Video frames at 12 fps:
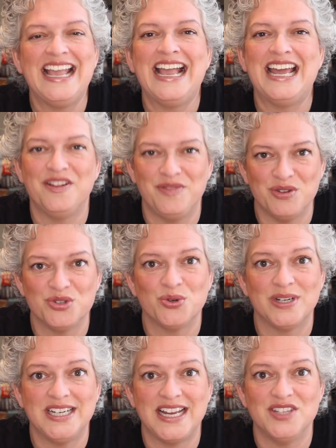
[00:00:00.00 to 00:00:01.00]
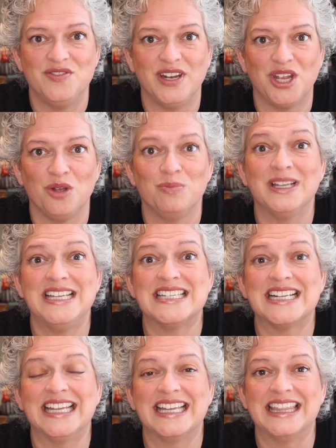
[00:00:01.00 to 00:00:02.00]
And if you enjoyed today's video, please
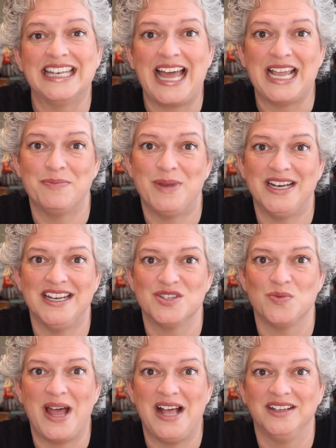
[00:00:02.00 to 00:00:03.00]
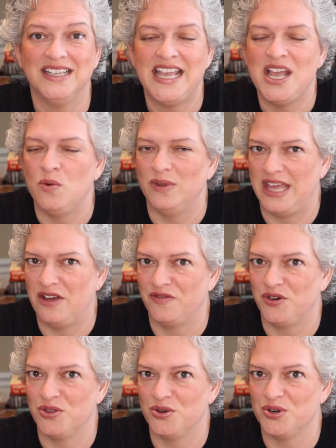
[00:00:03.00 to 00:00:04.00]
click the like button as well. Without
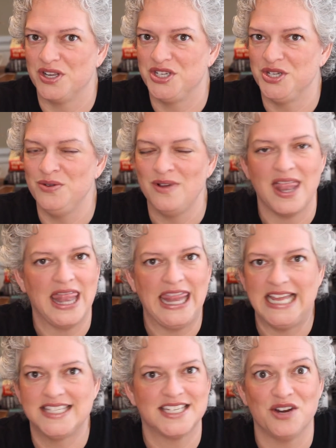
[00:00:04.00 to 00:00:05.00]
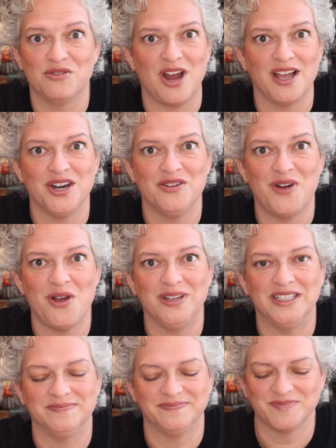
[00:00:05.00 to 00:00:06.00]
further ado, let's get rocking and
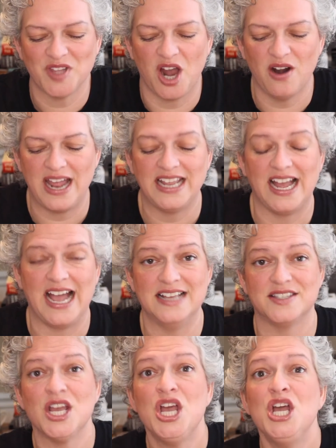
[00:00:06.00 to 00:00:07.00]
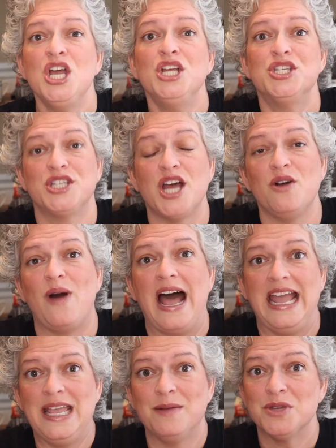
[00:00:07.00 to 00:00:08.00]
rolling. All right, guys, so
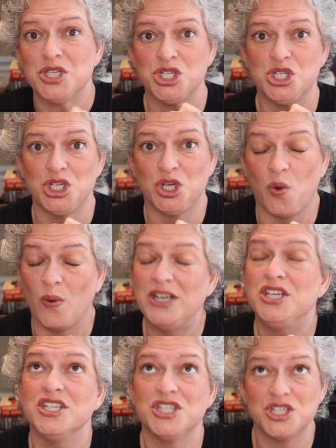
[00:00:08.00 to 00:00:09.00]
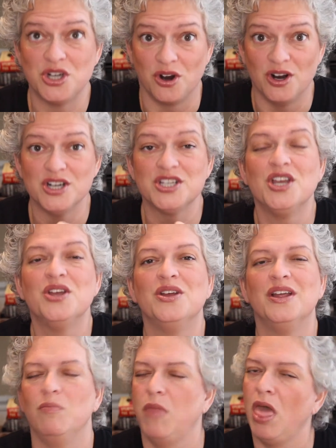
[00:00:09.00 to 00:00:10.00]
I am going to start, I